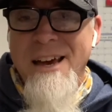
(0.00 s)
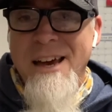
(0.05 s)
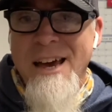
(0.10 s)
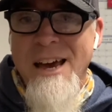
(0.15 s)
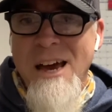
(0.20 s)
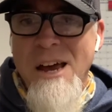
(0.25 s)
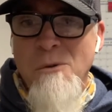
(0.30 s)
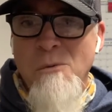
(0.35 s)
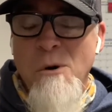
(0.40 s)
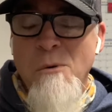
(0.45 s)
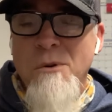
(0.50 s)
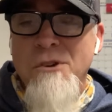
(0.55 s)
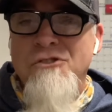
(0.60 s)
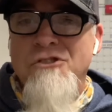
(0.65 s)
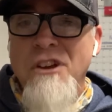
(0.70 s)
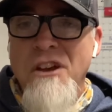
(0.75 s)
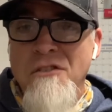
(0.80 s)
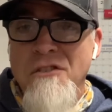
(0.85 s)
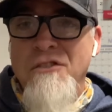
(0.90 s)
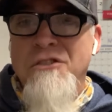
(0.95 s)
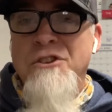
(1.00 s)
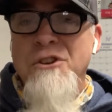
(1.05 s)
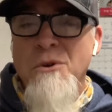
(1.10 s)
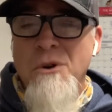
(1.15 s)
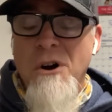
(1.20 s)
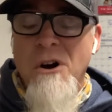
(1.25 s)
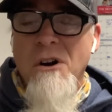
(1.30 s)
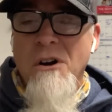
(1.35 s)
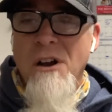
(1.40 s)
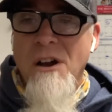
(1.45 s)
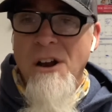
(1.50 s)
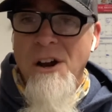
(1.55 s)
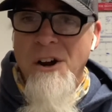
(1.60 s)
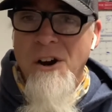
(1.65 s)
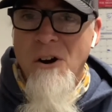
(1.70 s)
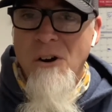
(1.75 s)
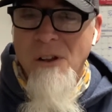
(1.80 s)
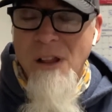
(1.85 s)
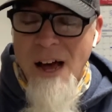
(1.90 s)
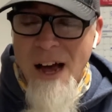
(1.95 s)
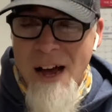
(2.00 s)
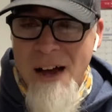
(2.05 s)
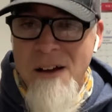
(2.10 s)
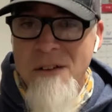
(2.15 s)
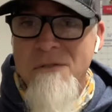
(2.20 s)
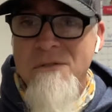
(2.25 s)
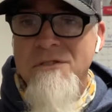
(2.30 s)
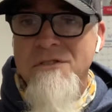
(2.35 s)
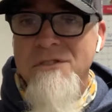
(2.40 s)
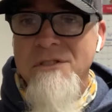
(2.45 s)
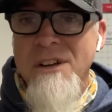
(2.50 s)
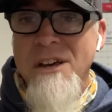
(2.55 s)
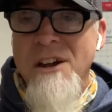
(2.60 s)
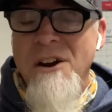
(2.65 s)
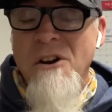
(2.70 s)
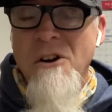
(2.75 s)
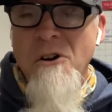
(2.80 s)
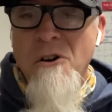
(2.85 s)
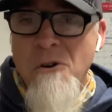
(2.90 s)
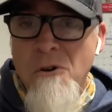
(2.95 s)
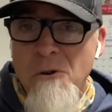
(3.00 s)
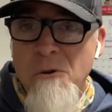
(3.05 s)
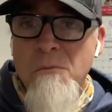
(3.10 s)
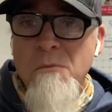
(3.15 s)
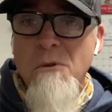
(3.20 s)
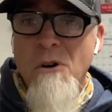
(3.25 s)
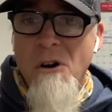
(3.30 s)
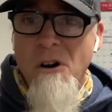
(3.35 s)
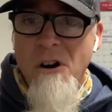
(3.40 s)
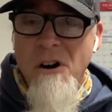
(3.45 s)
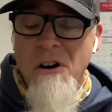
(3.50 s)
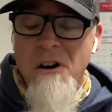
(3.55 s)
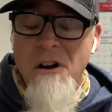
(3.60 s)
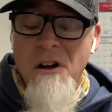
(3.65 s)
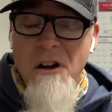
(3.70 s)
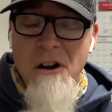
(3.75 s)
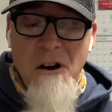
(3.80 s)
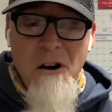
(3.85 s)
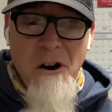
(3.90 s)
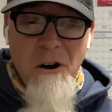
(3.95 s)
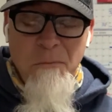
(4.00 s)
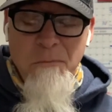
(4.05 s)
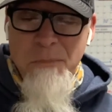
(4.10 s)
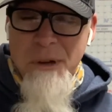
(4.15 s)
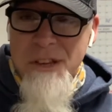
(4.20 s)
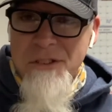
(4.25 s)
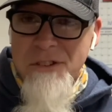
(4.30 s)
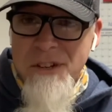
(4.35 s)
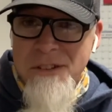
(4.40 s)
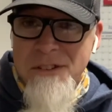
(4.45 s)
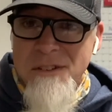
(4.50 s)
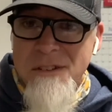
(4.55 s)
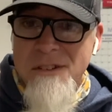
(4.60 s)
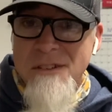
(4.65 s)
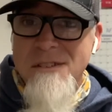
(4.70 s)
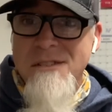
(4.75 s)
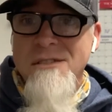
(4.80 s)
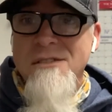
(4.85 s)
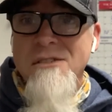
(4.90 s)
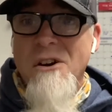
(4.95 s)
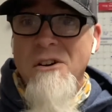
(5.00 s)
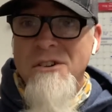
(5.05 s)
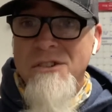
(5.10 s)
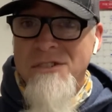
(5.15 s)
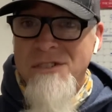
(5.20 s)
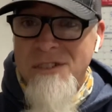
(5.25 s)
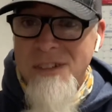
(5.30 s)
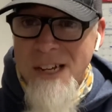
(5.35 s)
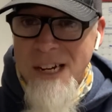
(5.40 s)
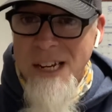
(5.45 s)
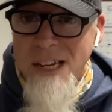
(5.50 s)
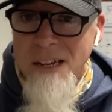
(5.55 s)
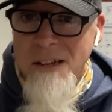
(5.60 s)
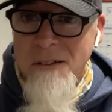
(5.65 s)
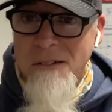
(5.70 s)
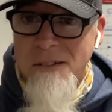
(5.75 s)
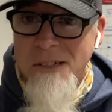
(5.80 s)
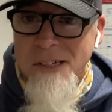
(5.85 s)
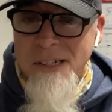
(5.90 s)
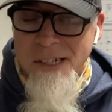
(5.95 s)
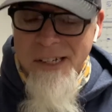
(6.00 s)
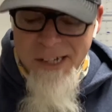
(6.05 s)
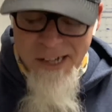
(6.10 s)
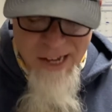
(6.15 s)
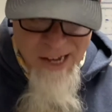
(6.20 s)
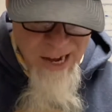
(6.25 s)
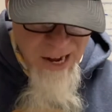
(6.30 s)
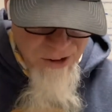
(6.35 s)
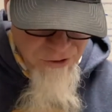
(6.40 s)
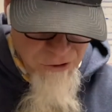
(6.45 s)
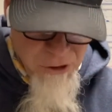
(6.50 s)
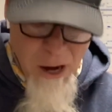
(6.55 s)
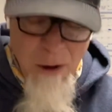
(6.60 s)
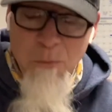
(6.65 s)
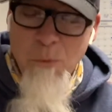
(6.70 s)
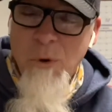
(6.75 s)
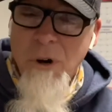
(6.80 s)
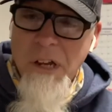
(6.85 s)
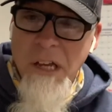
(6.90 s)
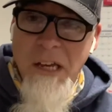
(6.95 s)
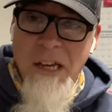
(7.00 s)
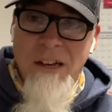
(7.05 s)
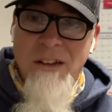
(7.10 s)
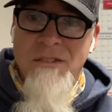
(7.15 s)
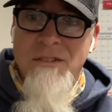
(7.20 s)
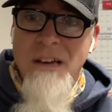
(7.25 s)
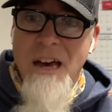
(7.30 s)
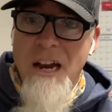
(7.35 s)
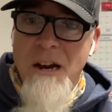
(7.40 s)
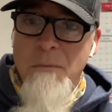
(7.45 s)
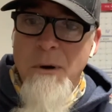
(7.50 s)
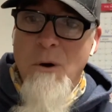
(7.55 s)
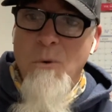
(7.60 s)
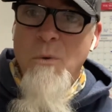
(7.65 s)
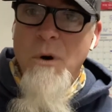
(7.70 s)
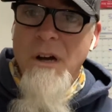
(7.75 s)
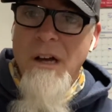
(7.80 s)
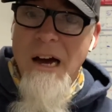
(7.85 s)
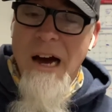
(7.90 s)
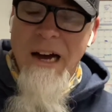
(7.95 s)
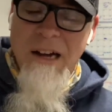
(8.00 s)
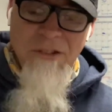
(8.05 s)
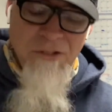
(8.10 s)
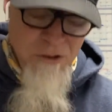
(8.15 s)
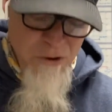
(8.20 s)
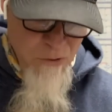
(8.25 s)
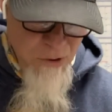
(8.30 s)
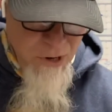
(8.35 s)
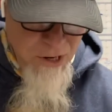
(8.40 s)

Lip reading: And what would Jesus do in our lives, in our home, our businesses, our city? And so I'm really excited about what God's going